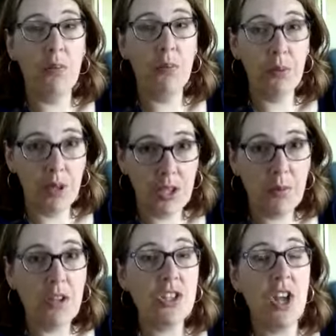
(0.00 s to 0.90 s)
pretty
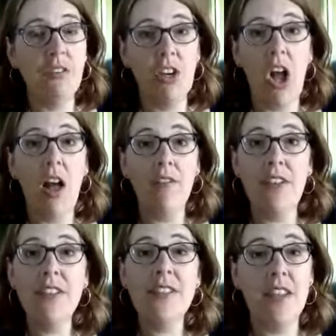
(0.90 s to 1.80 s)
much every
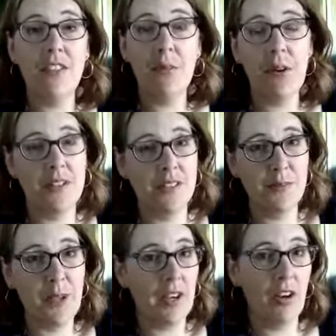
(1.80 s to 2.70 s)
office in the President's
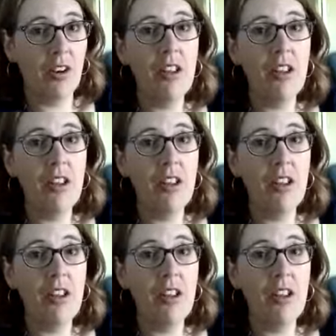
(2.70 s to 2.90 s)
Planner.